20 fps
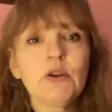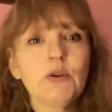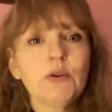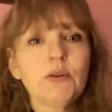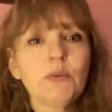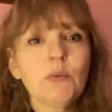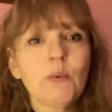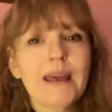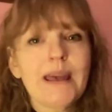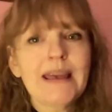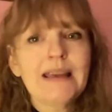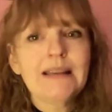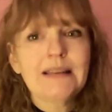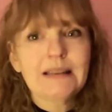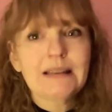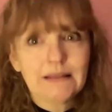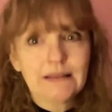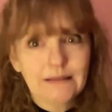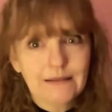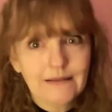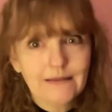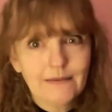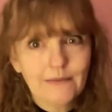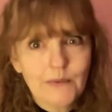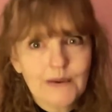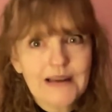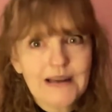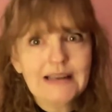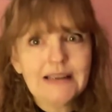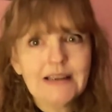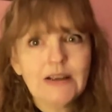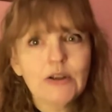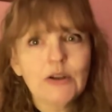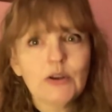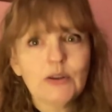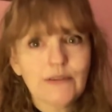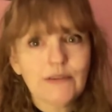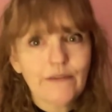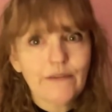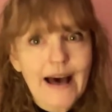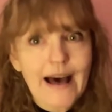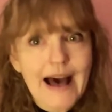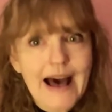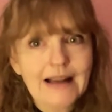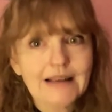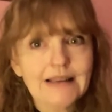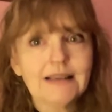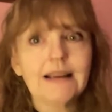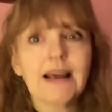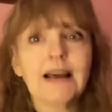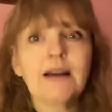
lose weight. We need to lose fat,